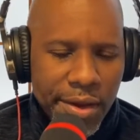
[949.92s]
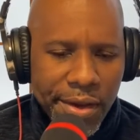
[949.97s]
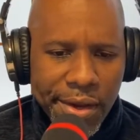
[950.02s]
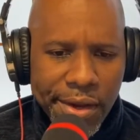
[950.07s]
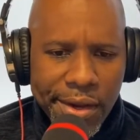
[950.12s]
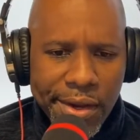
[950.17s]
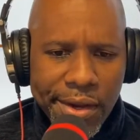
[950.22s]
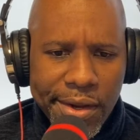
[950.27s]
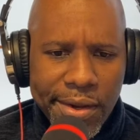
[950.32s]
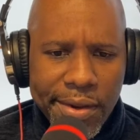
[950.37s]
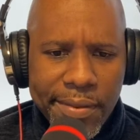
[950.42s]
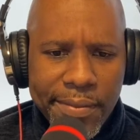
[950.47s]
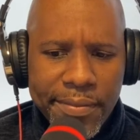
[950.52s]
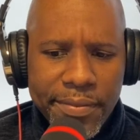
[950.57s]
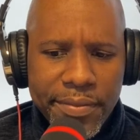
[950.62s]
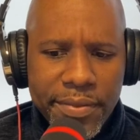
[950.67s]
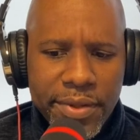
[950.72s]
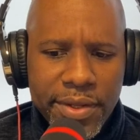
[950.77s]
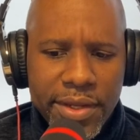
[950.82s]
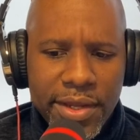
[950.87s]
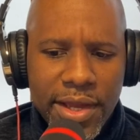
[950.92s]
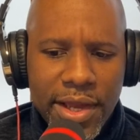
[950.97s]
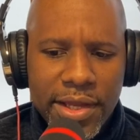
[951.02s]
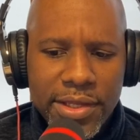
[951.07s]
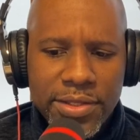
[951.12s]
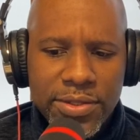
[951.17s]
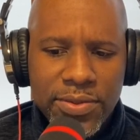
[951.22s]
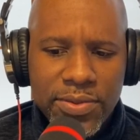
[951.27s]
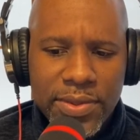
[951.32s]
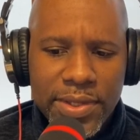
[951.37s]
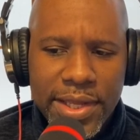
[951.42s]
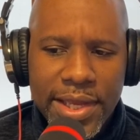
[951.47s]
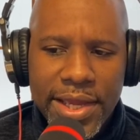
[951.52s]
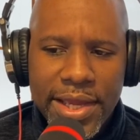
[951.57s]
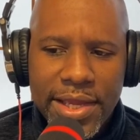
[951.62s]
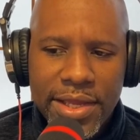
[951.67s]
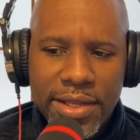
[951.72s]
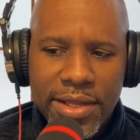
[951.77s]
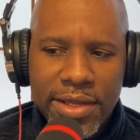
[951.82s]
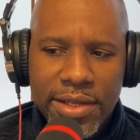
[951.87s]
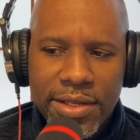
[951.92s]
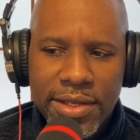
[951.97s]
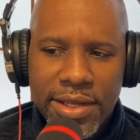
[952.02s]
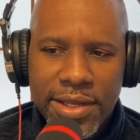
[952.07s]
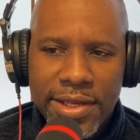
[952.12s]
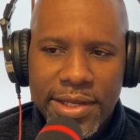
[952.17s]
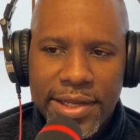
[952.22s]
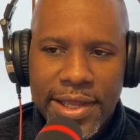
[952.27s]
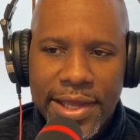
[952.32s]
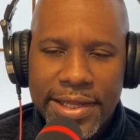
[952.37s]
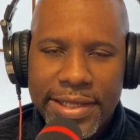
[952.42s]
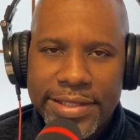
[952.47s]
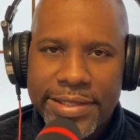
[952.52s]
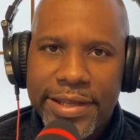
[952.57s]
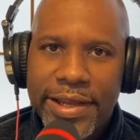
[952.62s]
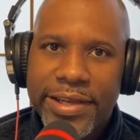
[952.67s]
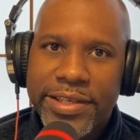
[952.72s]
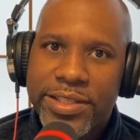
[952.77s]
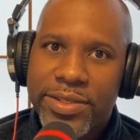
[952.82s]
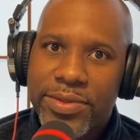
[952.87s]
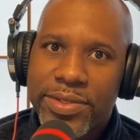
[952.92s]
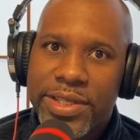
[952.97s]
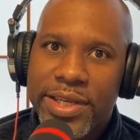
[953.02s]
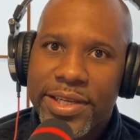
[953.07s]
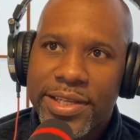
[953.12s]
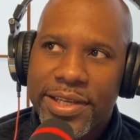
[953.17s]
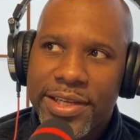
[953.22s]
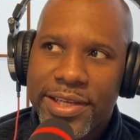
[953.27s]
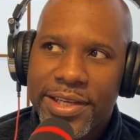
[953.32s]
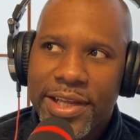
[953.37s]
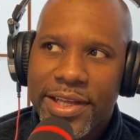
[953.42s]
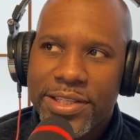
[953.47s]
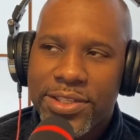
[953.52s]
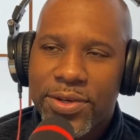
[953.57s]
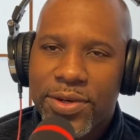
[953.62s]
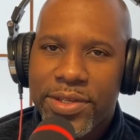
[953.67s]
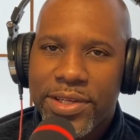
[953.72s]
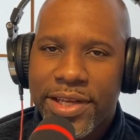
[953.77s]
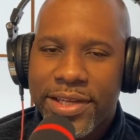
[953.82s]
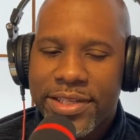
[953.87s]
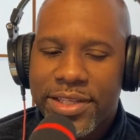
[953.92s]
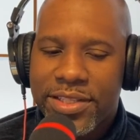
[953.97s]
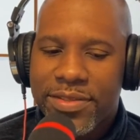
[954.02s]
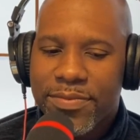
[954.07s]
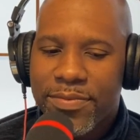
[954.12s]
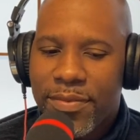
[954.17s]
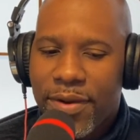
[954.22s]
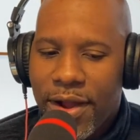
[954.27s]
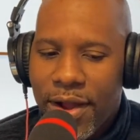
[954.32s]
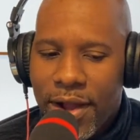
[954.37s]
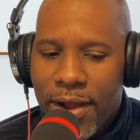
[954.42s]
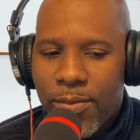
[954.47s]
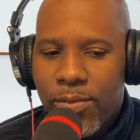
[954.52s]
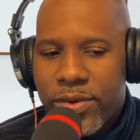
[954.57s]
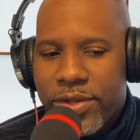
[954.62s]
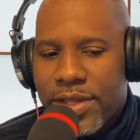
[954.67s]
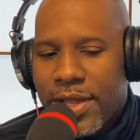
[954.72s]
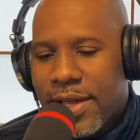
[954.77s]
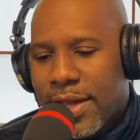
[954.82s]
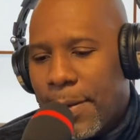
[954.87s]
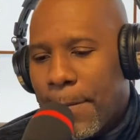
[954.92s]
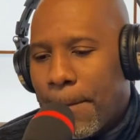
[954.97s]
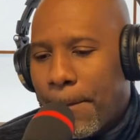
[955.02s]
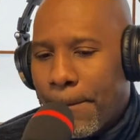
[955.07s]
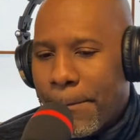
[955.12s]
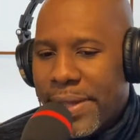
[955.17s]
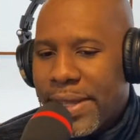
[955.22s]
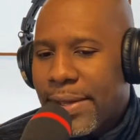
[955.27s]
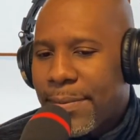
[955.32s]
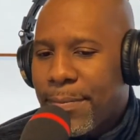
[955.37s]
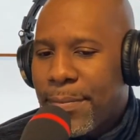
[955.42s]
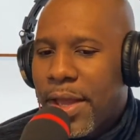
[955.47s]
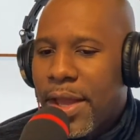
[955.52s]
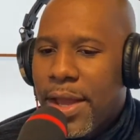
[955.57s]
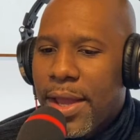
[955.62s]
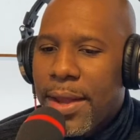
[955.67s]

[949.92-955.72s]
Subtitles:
it got too late, and then like dusk was hitting, and I saw like this mom with like a big